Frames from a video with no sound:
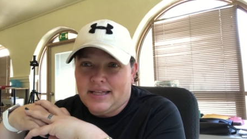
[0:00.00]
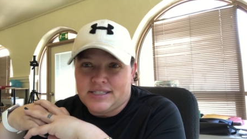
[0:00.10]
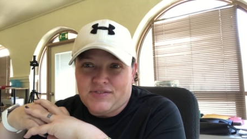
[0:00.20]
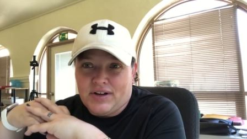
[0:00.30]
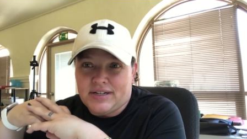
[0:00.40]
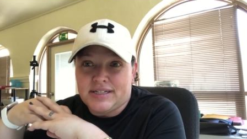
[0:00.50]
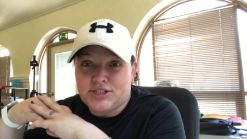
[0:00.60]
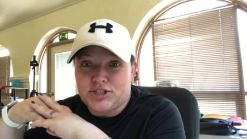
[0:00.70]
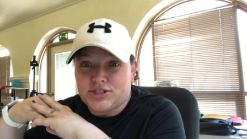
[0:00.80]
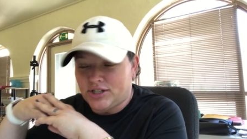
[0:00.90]
it's fine,
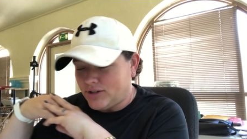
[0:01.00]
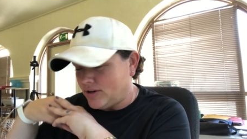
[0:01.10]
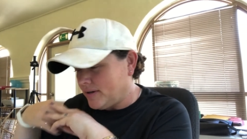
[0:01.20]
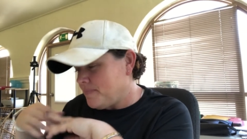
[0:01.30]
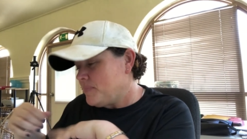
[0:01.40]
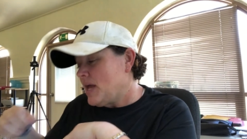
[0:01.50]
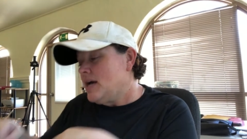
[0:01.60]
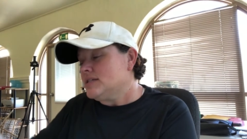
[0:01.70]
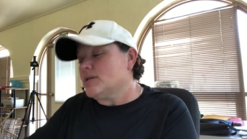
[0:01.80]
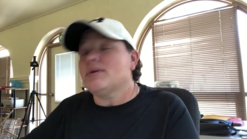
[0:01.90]
it's just the dog.
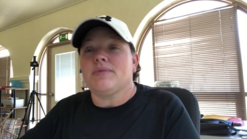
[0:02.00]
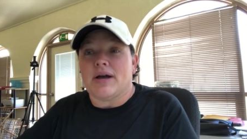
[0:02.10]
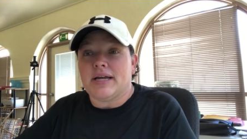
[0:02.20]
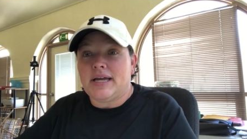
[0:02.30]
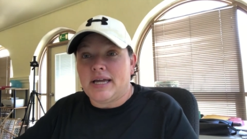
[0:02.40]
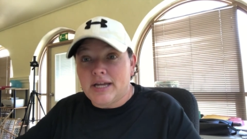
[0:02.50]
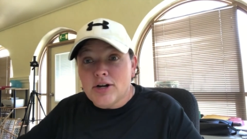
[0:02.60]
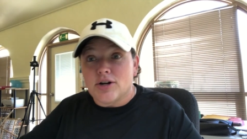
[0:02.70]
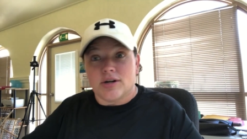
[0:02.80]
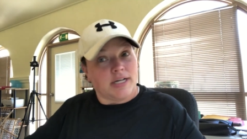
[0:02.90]
So anyway,
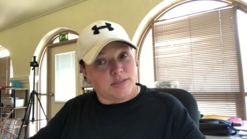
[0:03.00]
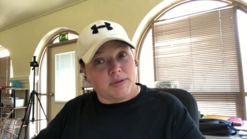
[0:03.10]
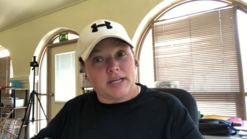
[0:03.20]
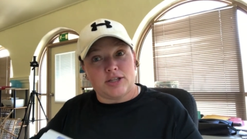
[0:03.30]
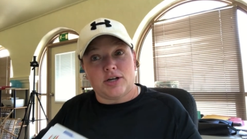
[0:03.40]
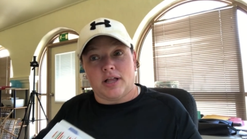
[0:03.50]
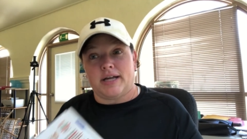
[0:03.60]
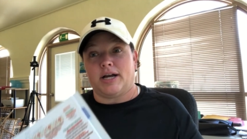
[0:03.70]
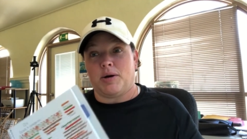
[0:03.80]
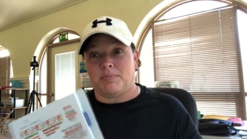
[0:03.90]
here is what they look
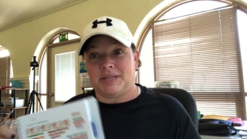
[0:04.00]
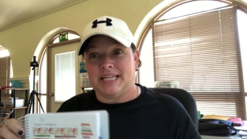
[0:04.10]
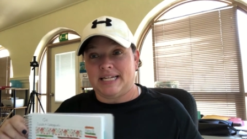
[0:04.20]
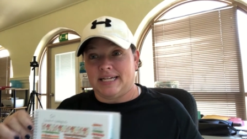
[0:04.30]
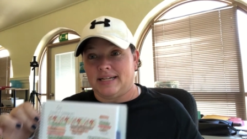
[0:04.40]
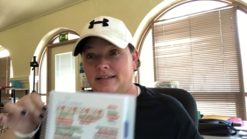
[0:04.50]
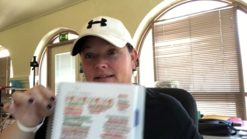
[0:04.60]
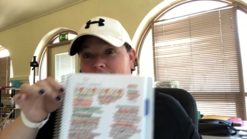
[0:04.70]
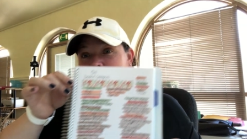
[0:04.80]
like completed.